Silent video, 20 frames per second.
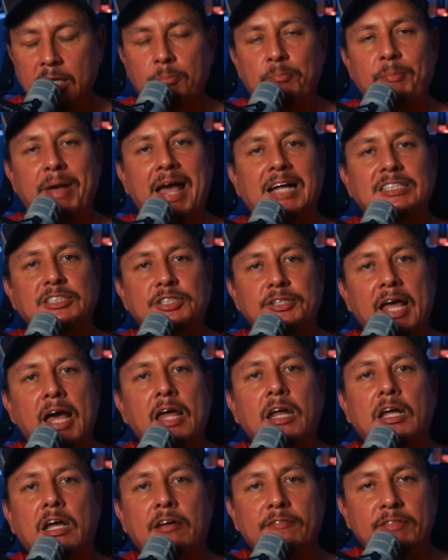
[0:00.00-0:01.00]
match
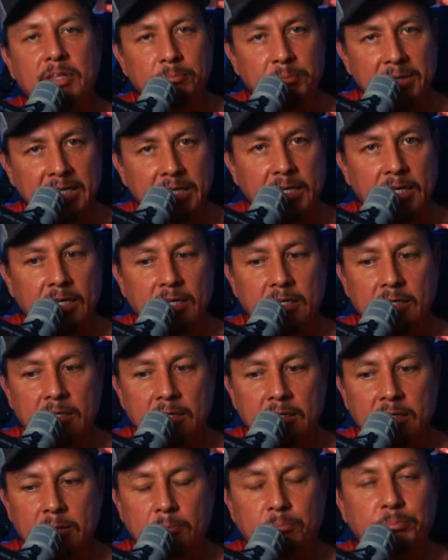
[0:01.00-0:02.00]
that of the media,
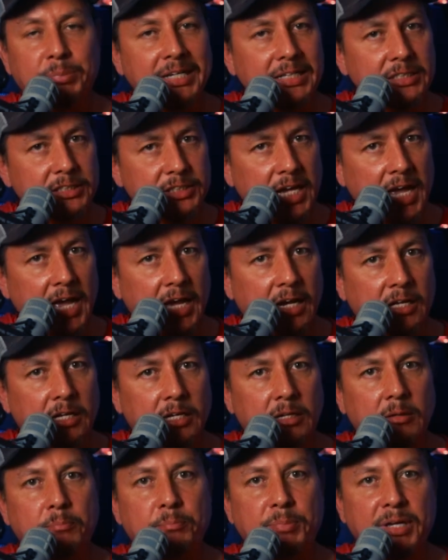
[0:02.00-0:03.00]
big tech,
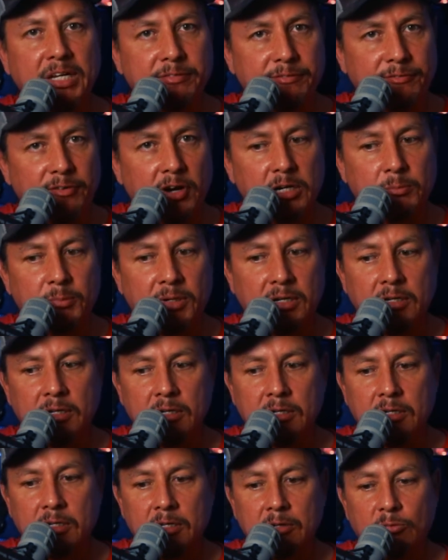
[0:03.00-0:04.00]
big pharma,
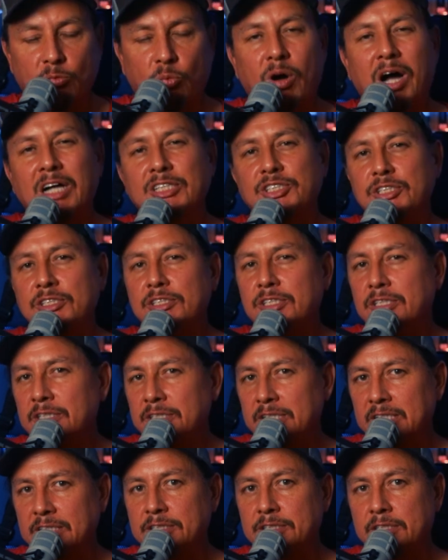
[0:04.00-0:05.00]
Washington,
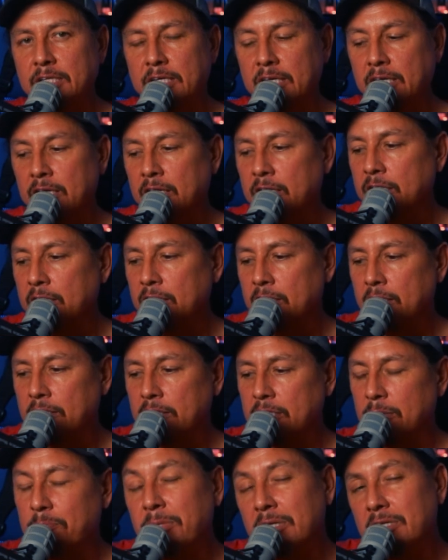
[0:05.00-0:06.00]
D.C.,
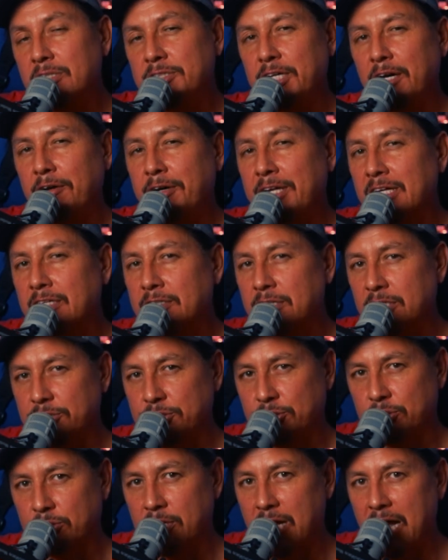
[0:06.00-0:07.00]
the
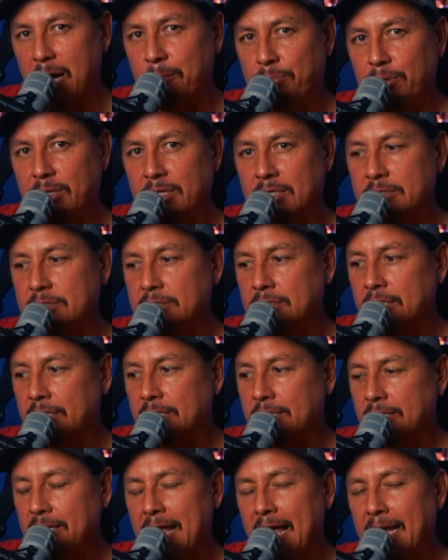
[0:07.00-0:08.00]
military-industrial complex,
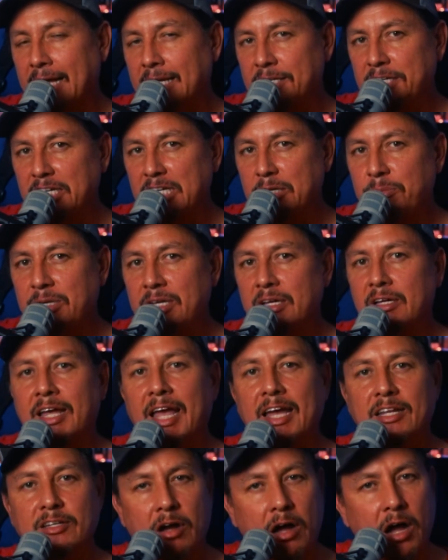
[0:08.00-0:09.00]
academia,
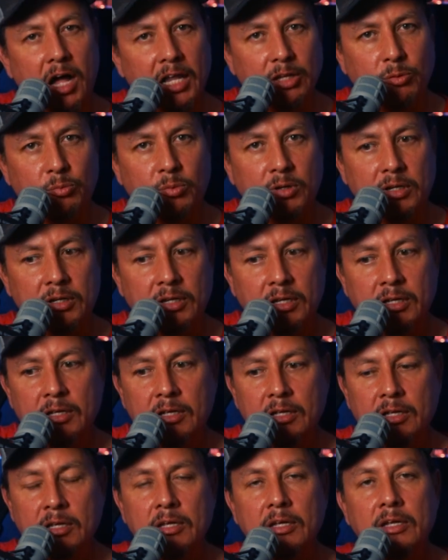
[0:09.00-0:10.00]
and Hollywood,
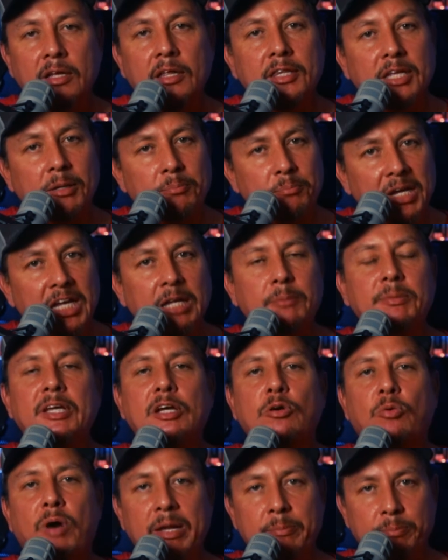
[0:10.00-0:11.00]
then maybe,
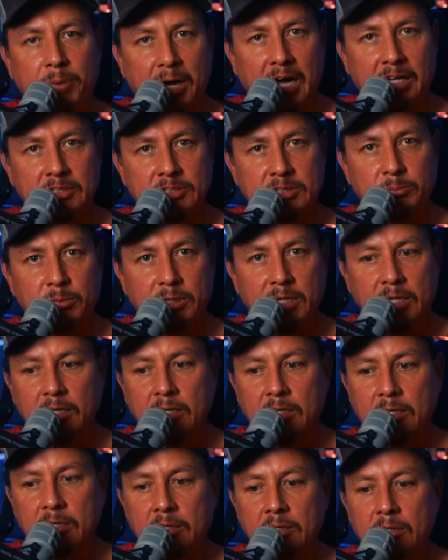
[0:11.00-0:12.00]
quite possibly,
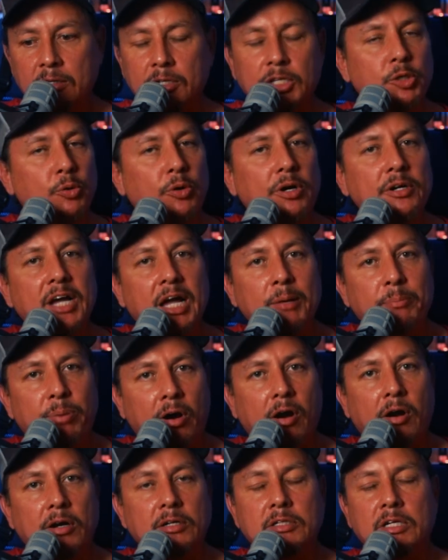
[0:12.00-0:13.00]
you are not
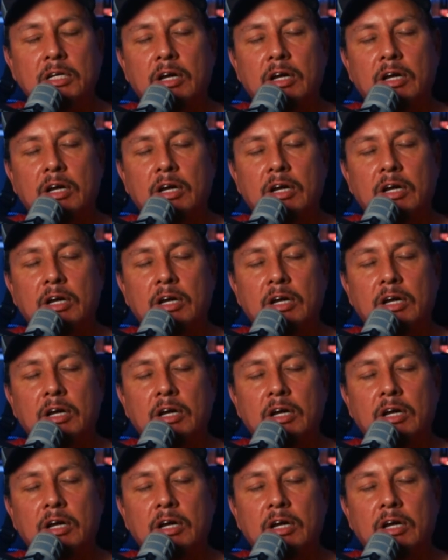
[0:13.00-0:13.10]
part